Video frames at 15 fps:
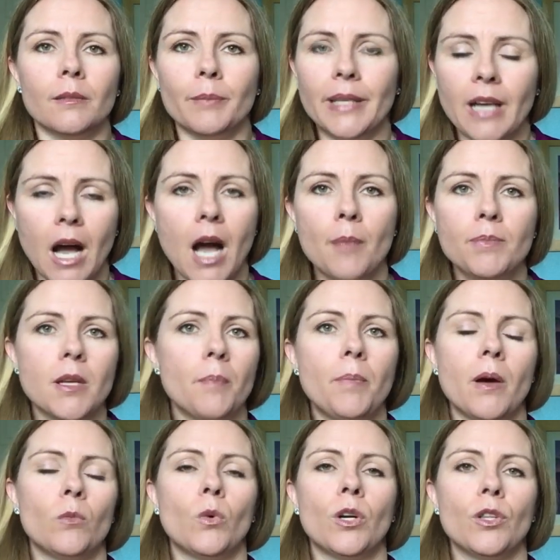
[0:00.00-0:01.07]
be hopped up
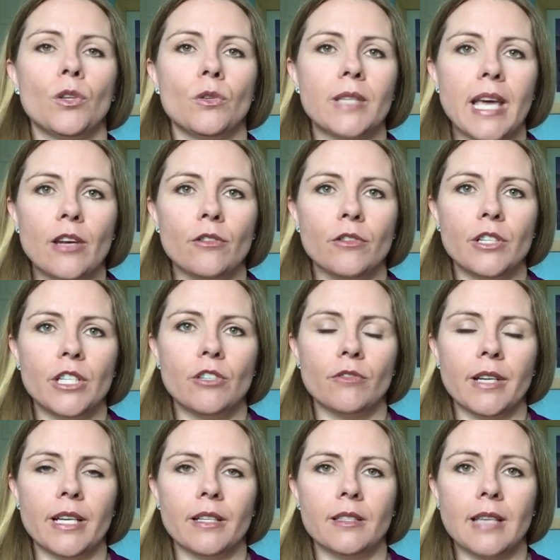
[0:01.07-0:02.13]
on one of those energy
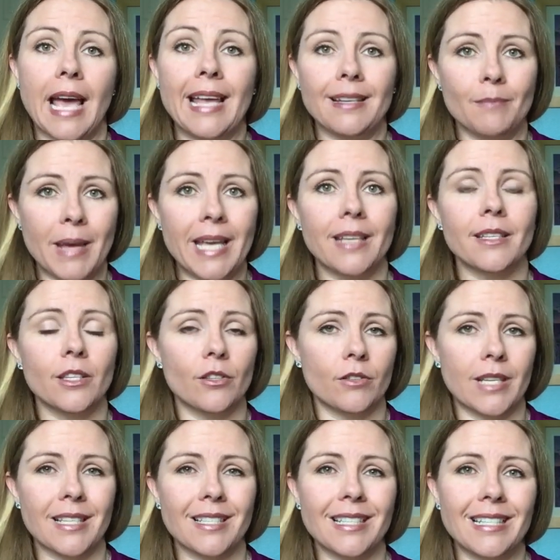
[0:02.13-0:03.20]
drinks and make it to their
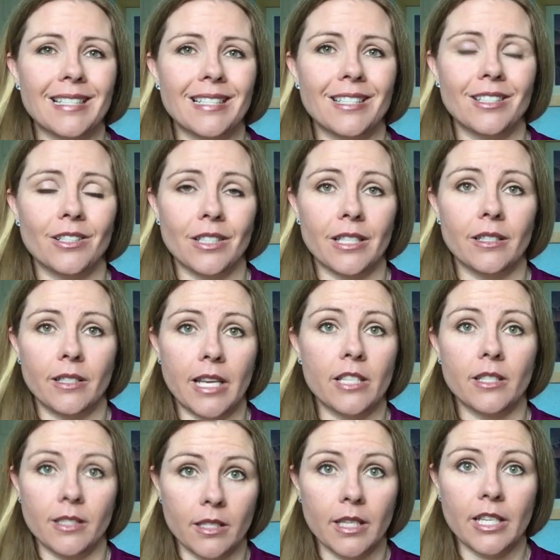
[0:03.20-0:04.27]
destination
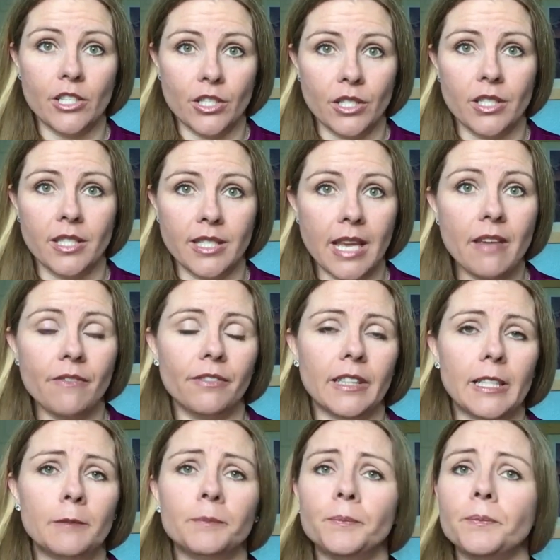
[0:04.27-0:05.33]
destination
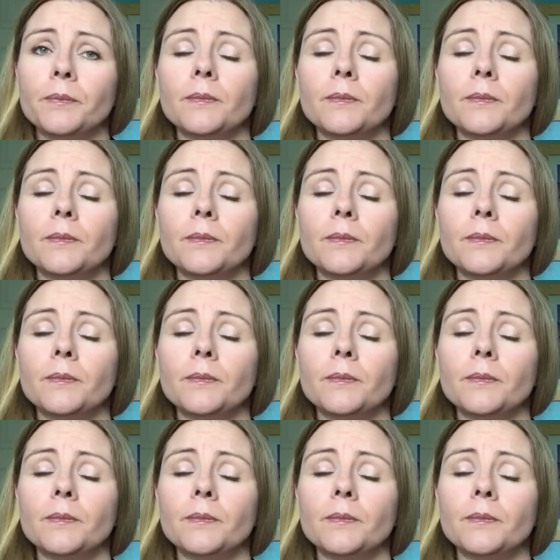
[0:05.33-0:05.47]
safely.